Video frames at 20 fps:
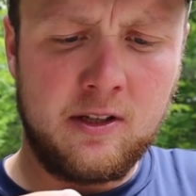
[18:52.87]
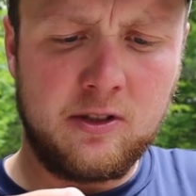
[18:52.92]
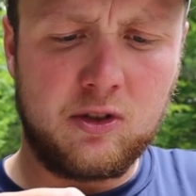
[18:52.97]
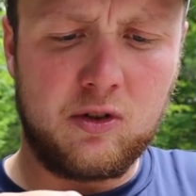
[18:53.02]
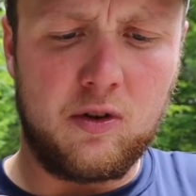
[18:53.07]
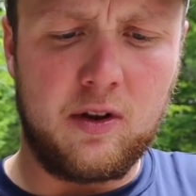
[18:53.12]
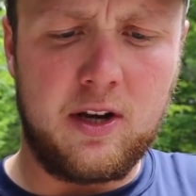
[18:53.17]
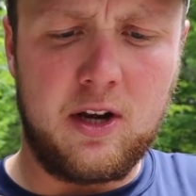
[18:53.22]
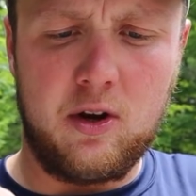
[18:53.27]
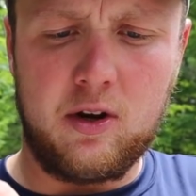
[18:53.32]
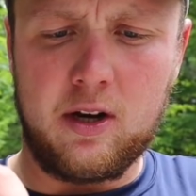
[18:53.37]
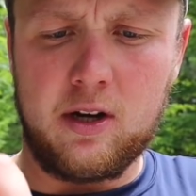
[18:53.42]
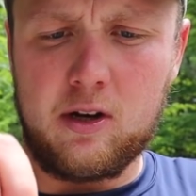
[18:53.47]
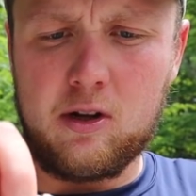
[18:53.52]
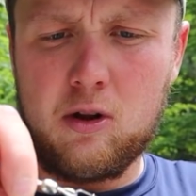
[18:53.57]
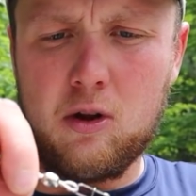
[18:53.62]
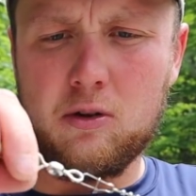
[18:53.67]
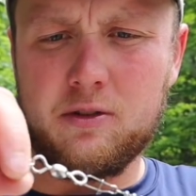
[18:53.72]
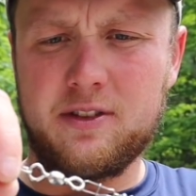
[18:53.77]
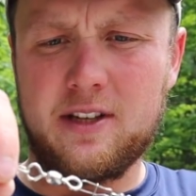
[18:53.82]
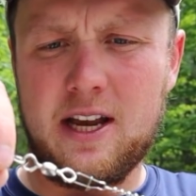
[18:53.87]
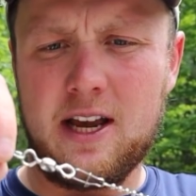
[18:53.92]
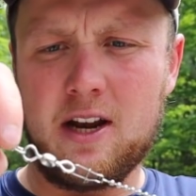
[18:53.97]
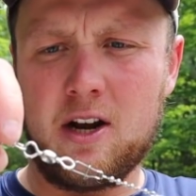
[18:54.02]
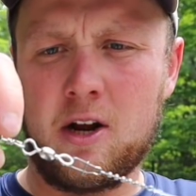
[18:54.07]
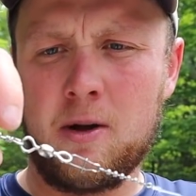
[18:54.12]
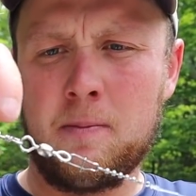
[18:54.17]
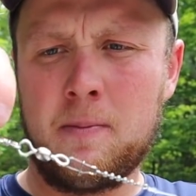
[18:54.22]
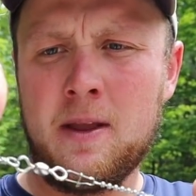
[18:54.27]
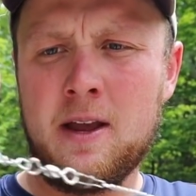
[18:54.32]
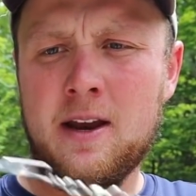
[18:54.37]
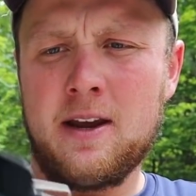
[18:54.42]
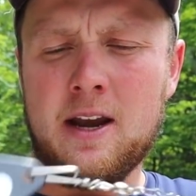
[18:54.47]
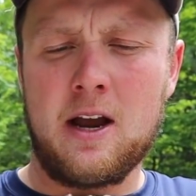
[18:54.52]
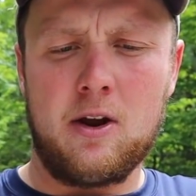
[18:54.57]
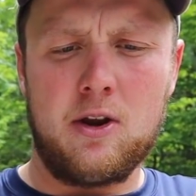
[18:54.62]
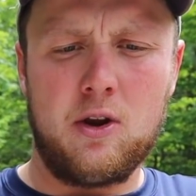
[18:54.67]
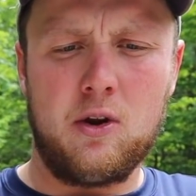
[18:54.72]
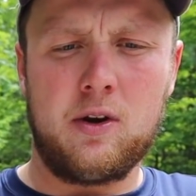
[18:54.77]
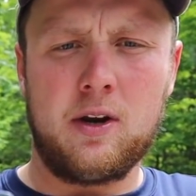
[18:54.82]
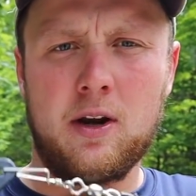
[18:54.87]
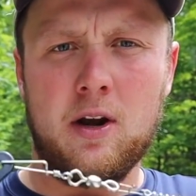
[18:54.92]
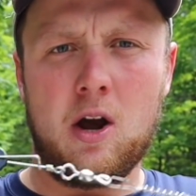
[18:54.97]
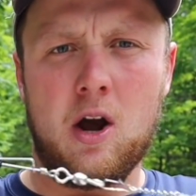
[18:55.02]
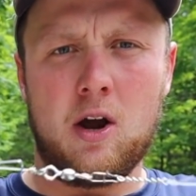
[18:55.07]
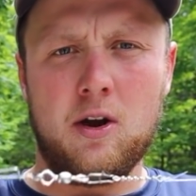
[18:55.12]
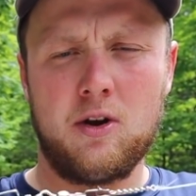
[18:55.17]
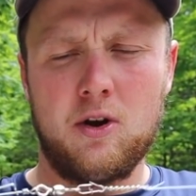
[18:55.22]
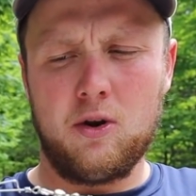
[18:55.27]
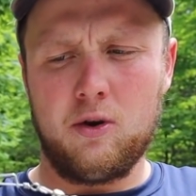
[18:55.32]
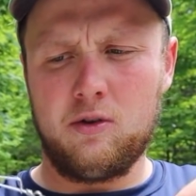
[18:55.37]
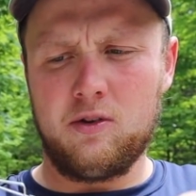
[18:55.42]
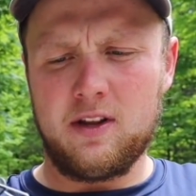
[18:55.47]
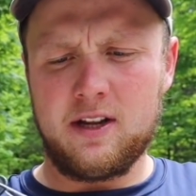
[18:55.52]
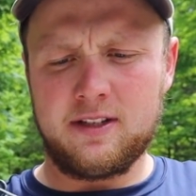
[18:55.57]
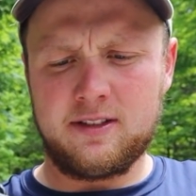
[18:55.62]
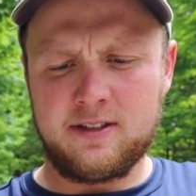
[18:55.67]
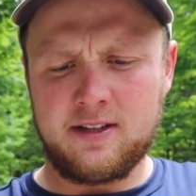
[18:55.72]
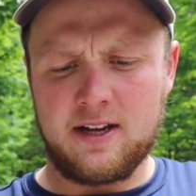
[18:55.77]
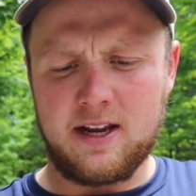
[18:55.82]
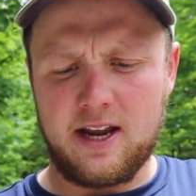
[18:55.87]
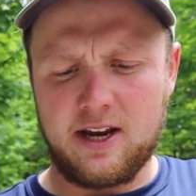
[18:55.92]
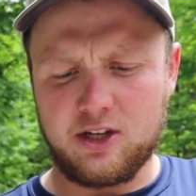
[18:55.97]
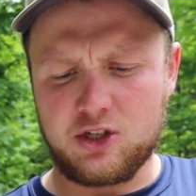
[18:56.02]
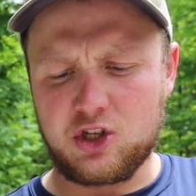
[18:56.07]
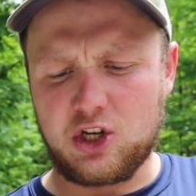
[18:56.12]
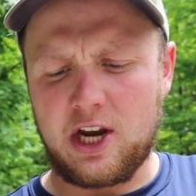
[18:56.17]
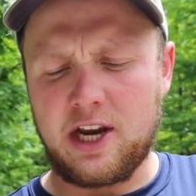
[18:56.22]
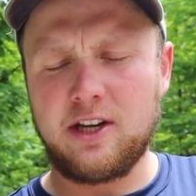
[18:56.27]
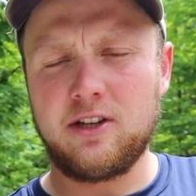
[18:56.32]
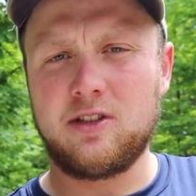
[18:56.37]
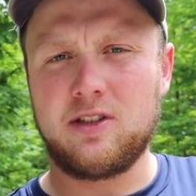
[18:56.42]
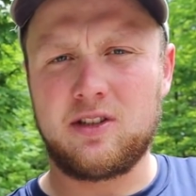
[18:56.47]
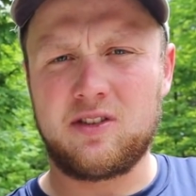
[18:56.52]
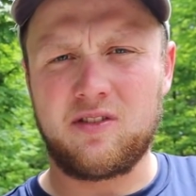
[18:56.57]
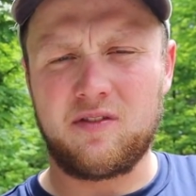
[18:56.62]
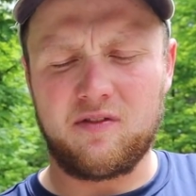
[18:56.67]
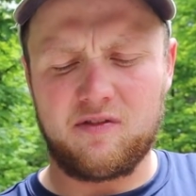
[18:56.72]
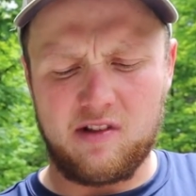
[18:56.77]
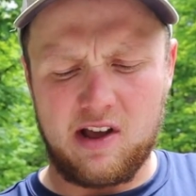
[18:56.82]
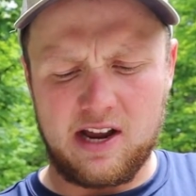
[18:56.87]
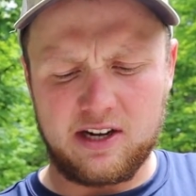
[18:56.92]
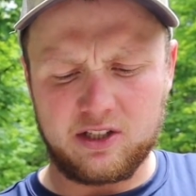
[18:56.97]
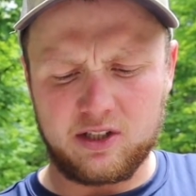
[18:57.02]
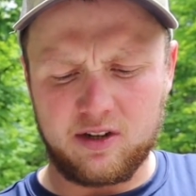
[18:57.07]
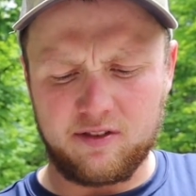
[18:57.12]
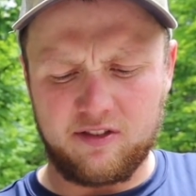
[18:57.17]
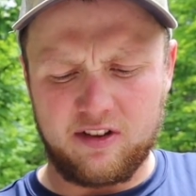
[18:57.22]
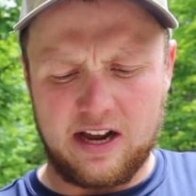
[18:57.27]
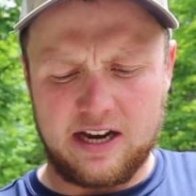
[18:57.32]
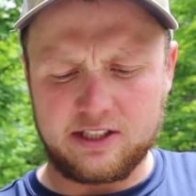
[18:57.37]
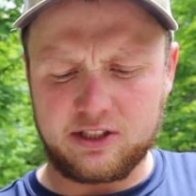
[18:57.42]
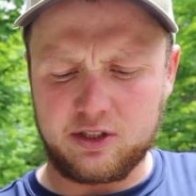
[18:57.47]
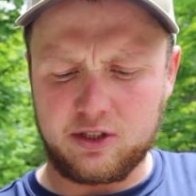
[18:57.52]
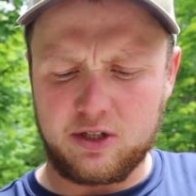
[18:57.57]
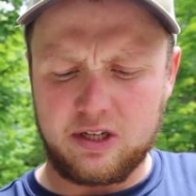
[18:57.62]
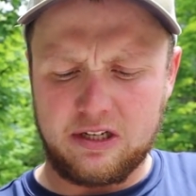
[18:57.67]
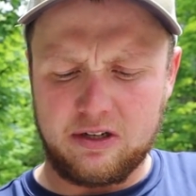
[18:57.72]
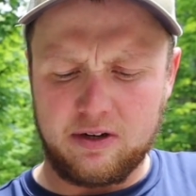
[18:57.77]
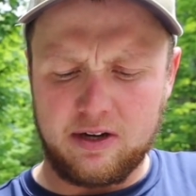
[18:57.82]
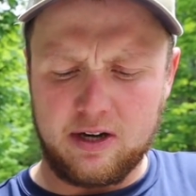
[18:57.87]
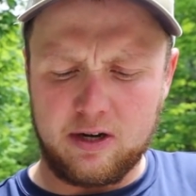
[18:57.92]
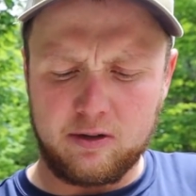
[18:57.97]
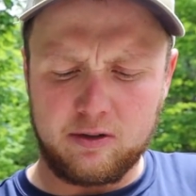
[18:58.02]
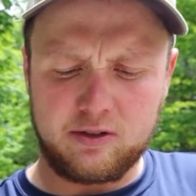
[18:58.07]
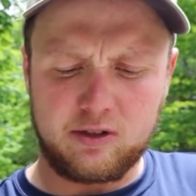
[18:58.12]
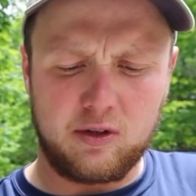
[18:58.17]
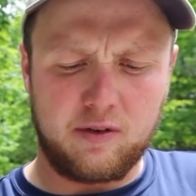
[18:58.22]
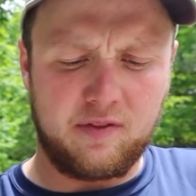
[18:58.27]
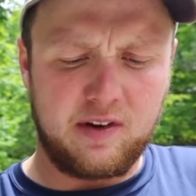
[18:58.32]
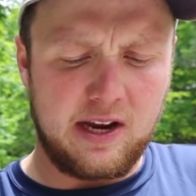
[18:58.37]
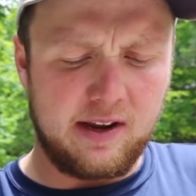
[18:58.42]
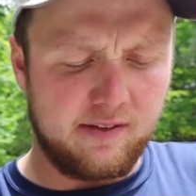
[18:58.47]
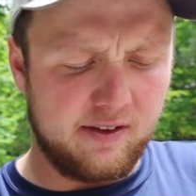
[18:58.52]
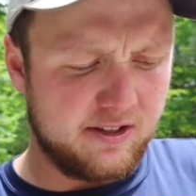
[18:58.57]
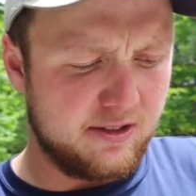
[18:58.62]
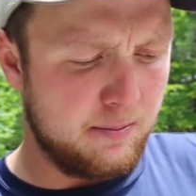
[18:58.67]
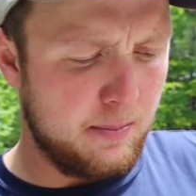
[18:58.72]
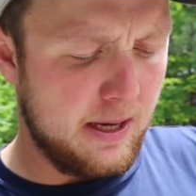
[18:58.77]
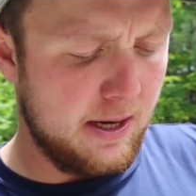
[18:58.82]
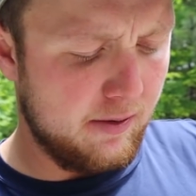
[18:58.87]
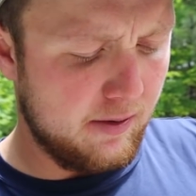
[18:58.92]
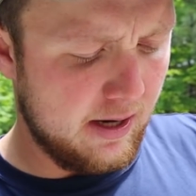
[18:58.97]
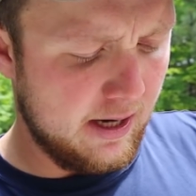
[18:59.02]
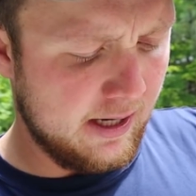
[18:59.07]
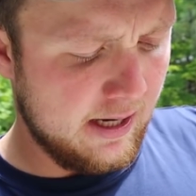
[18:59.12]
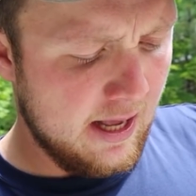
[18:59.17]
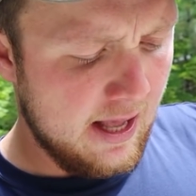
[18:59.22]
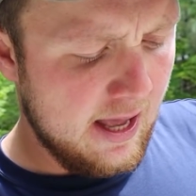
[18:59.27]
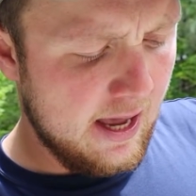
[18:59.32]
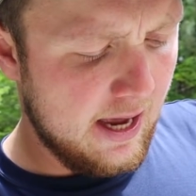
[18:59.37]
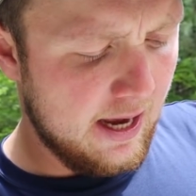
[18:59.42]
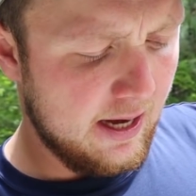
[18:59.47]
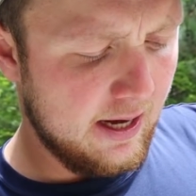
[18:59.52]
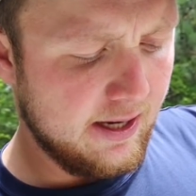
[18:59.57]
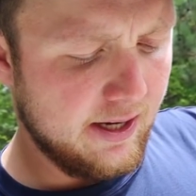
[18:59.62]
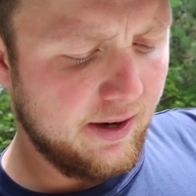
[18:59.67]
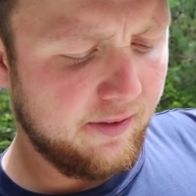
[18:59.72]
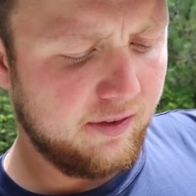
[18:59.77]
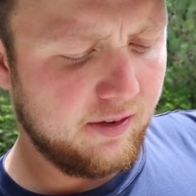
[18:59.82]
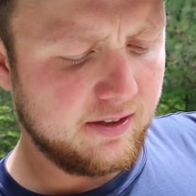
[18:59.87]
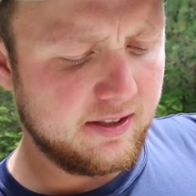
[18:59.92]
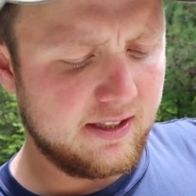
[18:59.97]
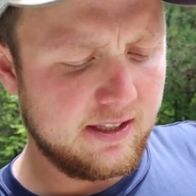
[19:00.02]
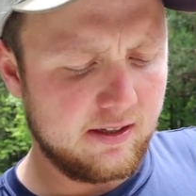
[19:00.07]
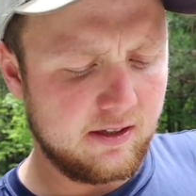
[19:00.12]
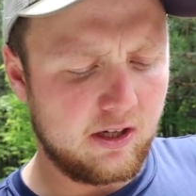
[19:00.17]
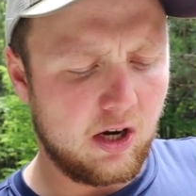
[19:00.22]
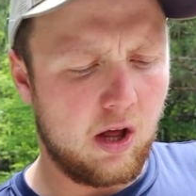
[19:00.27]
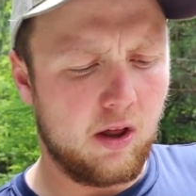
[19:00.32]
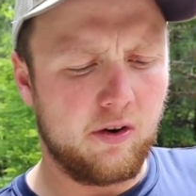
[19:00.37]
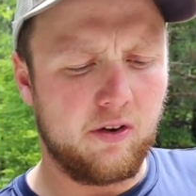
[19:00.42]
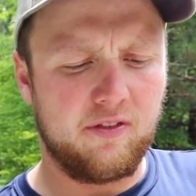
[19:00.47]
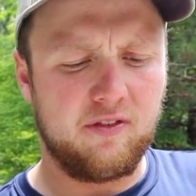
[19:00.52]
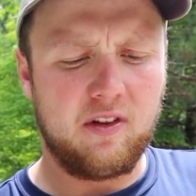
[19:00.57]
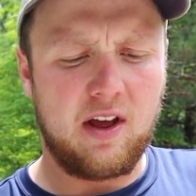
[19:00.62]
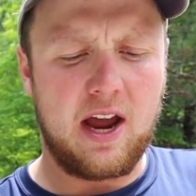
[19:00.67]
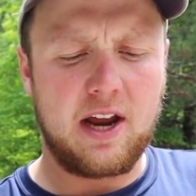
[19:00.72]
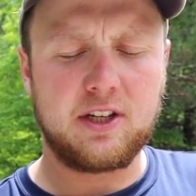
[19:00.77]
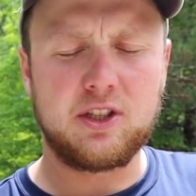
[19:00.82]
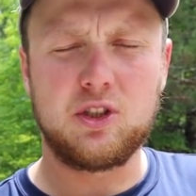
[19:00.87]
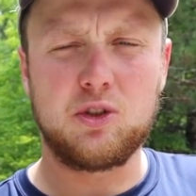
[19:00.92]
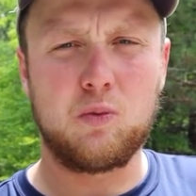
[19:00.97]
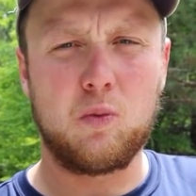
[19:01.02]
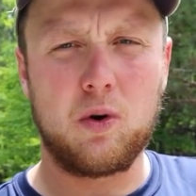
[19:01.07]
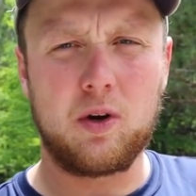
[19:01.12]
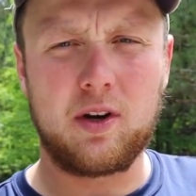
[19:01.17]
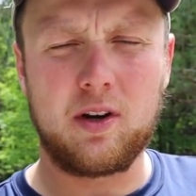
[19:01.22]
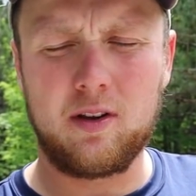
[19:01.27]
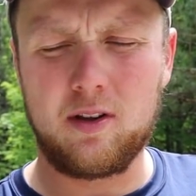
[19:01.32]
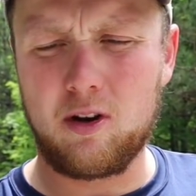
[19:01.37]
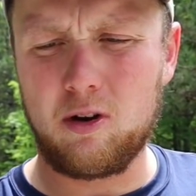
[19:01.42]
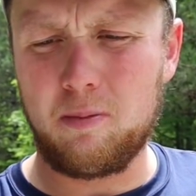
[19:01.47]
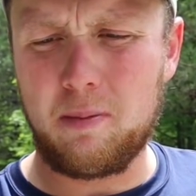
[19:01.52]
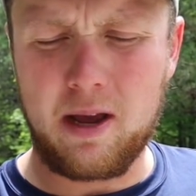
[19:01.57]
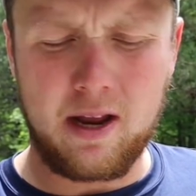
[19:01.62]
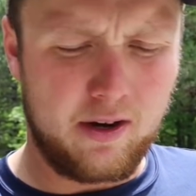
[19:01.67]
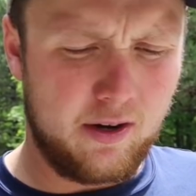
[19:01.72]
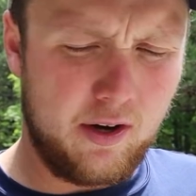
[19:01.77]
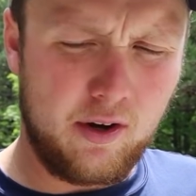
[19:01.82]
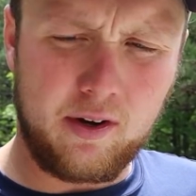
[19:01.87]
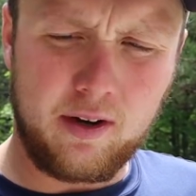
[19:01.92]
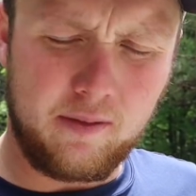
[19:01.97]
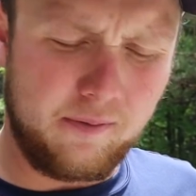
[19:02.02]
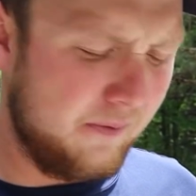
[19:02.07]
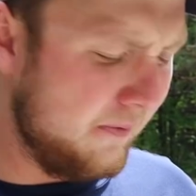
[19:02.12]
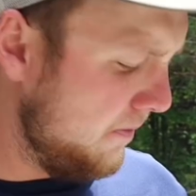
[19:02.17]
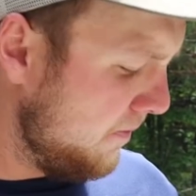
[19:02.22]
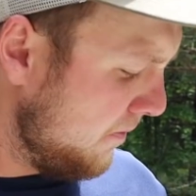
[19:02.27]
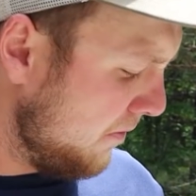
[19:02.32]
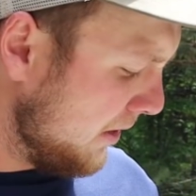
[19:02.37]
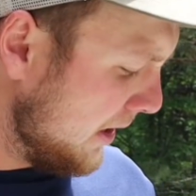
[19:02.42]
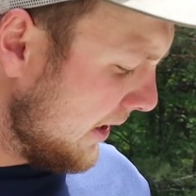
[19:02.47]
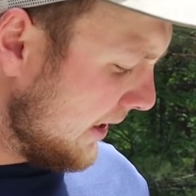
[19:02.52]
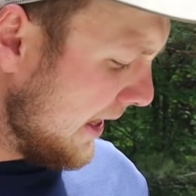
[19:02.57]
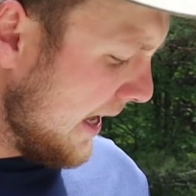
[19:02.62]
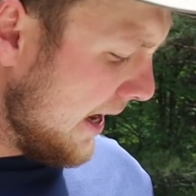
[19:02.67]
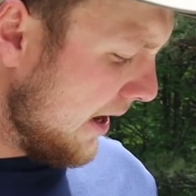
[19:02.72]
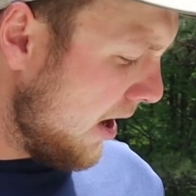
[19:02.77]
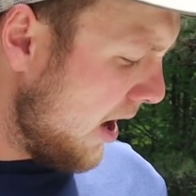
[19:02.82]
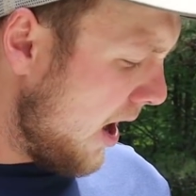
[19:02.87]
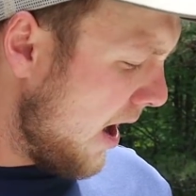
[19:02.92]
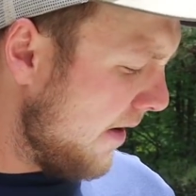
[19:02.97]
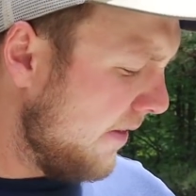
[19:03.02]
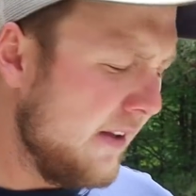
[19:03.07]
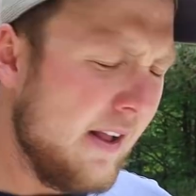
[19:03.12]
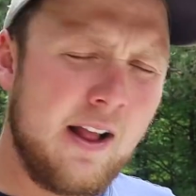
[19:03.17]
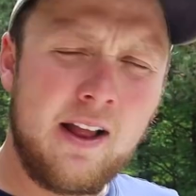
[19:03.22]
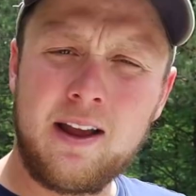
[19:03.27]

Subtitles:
So then you can close that up. Now you can undo this and change this from flasher to flasher too, you know. So if you have this meat rig and a different color flasher's working a little better, you can flick that off,